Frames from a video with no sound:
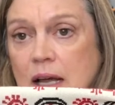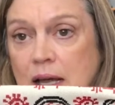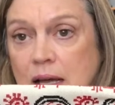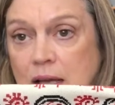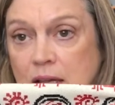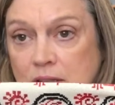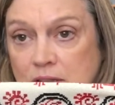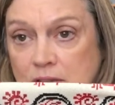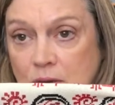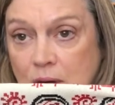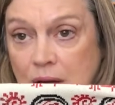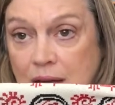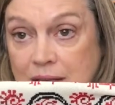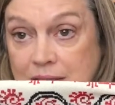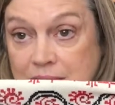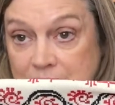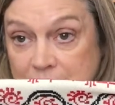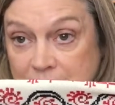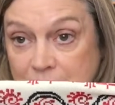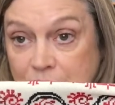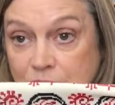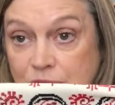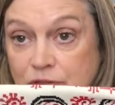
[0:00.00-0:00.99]
So I
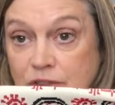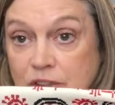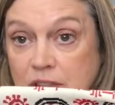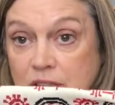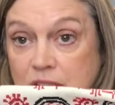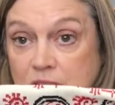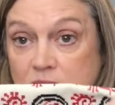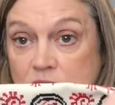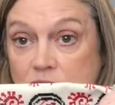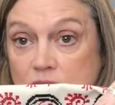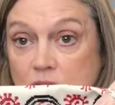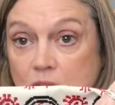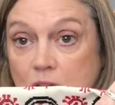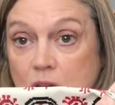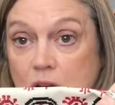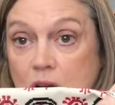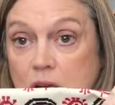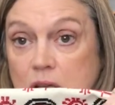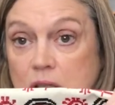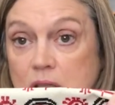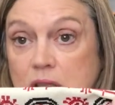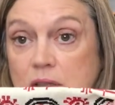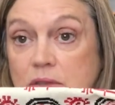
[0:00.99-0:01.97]
did finish
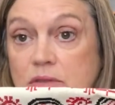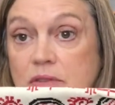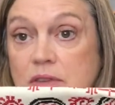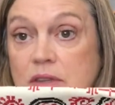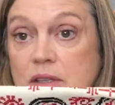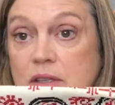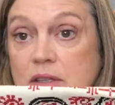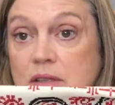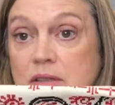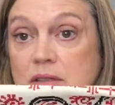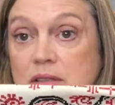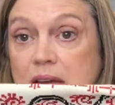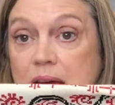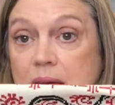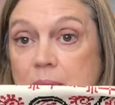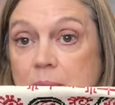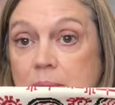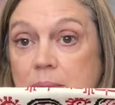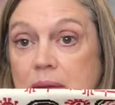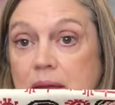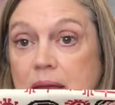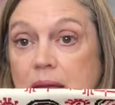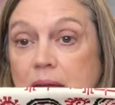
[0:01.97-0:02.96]
all of the
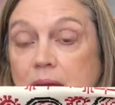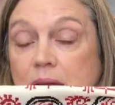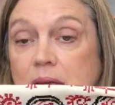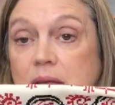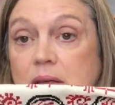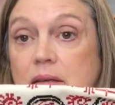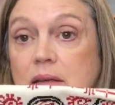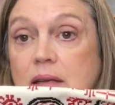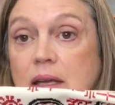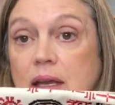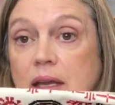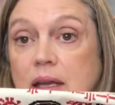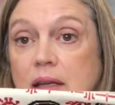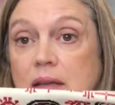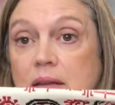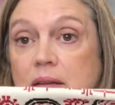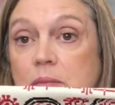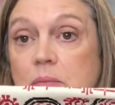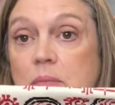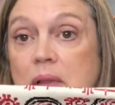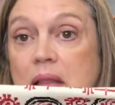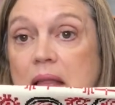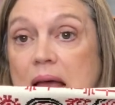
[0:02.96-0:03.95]
top band and the
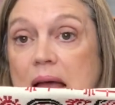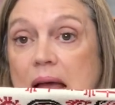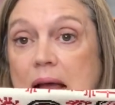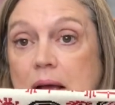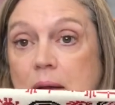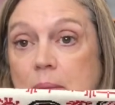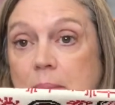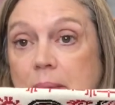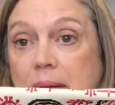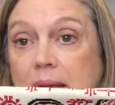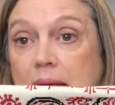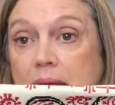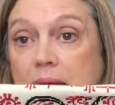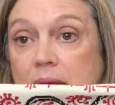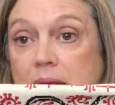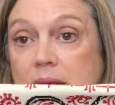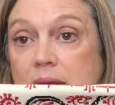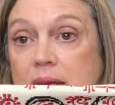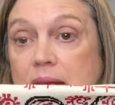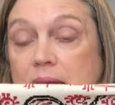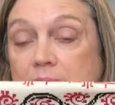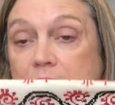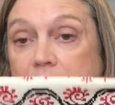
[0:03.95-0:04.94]
black
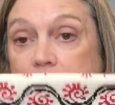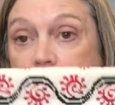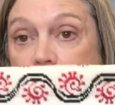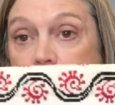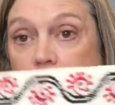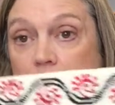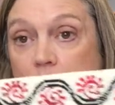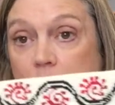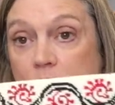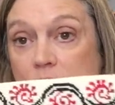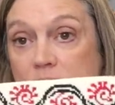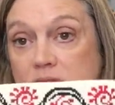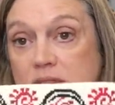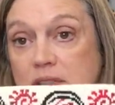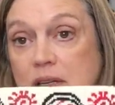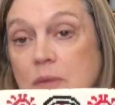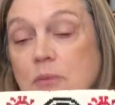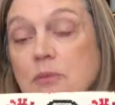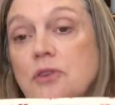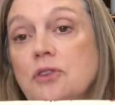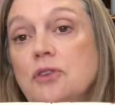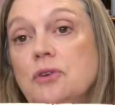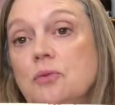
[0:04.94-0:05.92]
band, and I'm almost
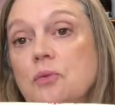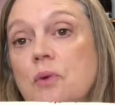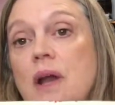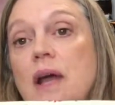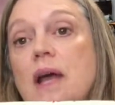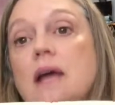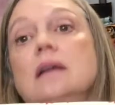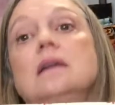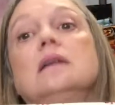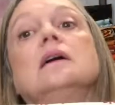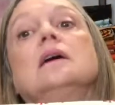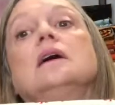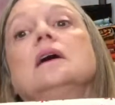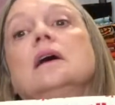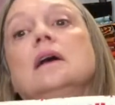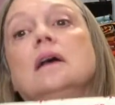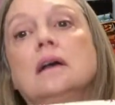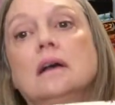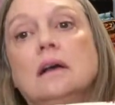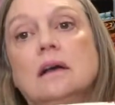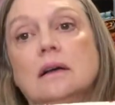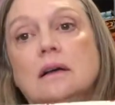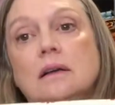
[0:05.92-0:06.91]
done with the red.
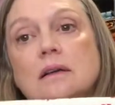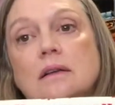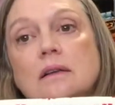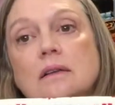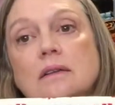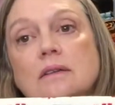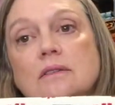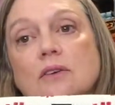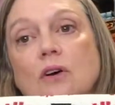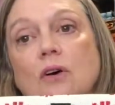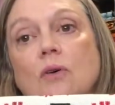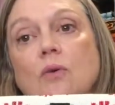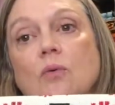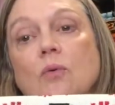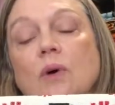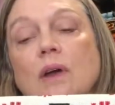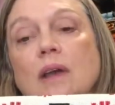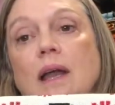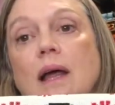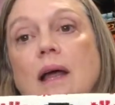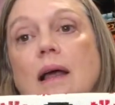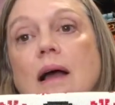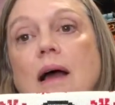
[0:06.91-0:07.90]
So
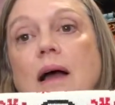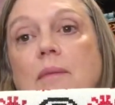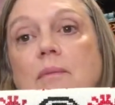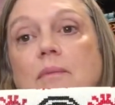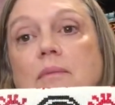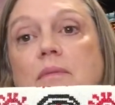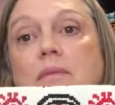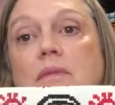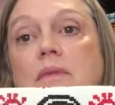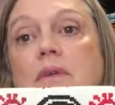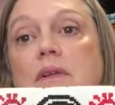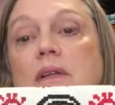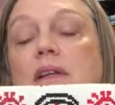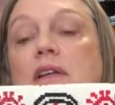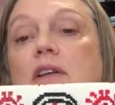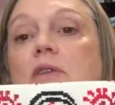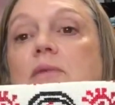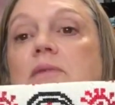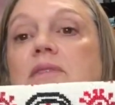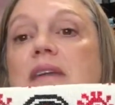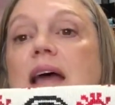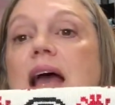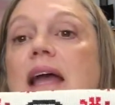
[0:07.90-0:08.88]
when I'm a
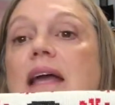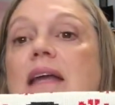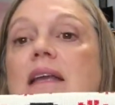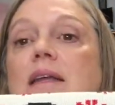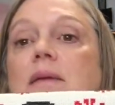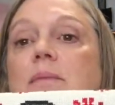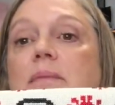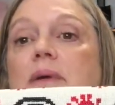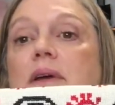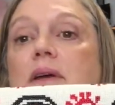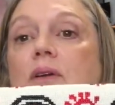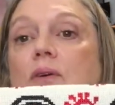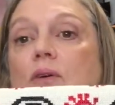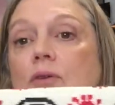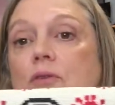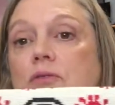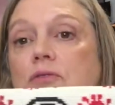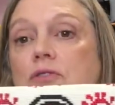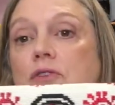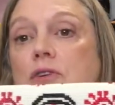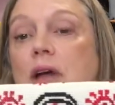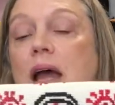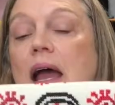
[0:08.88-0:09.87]
little tiny bit
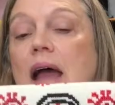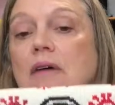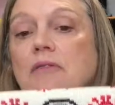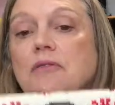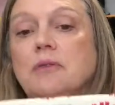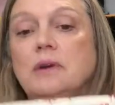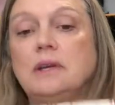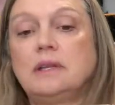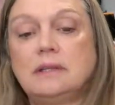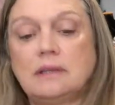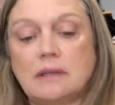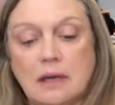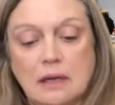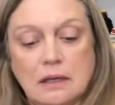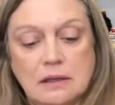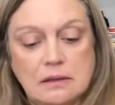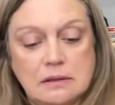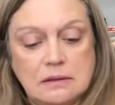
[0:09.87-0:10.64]
over halfway done.